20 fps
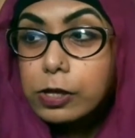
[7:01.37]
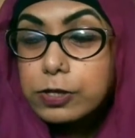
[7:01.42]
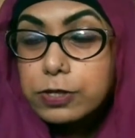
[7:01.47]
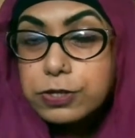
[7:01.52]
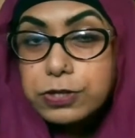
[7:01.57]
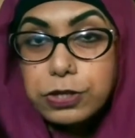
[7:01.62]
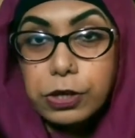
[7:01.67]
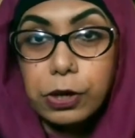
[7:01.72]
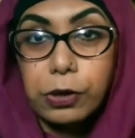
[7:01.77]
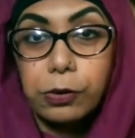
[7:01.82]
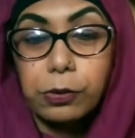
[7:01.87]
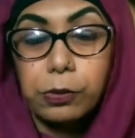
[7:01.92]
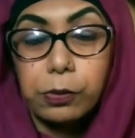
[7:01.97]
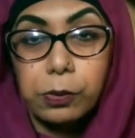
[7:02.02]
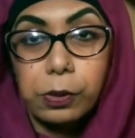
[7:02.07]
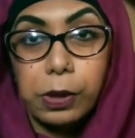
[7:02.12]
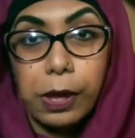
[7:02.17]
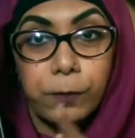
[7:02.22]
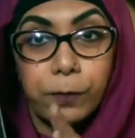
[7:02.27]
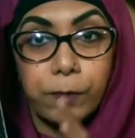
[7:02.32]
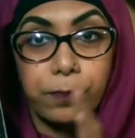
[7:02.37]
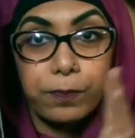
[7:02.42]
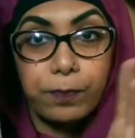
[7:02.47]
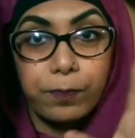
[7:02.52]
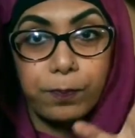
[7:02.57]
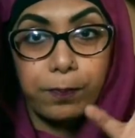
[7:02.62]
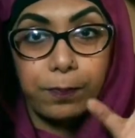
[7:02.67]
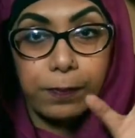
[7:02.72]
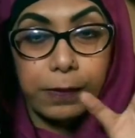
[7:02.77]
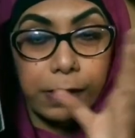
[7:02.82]
so
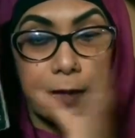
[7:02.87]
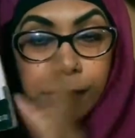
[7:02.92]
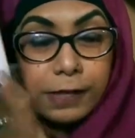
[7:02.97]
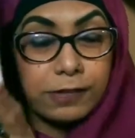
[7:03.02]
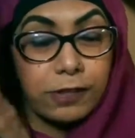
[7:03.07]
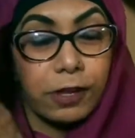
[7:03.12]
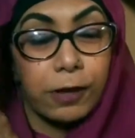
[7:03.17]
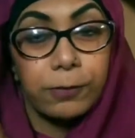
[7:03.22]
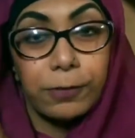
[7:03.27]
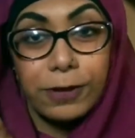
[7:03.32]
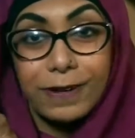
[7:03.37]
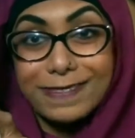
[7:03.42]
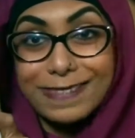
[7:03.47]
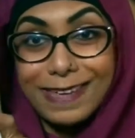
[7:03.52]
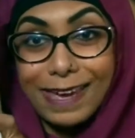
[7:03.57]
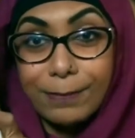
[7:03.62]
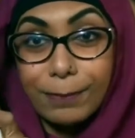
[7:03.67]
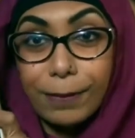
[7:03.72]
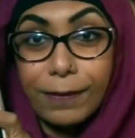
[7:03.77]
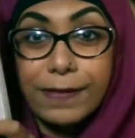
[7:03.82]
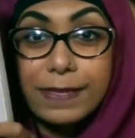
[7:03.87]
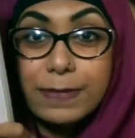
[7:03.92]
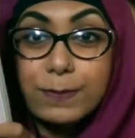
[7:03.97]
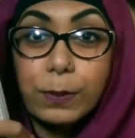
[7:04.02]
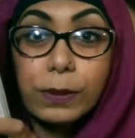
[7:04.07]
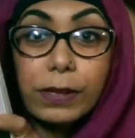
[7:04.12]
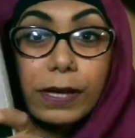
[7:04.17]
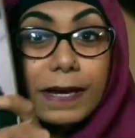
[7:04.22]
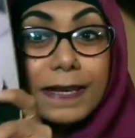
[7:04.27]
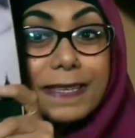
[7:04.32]
that's all I'm going to say about this
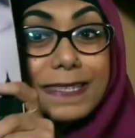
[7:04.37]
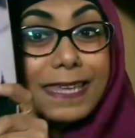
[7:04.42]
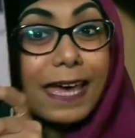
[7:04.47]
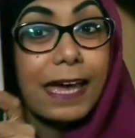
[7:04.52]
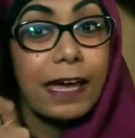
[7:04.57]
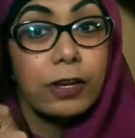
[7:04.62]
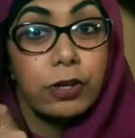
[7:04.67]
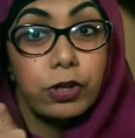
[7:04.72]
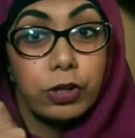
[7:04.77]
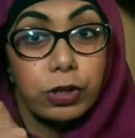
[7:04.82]
book. It's set in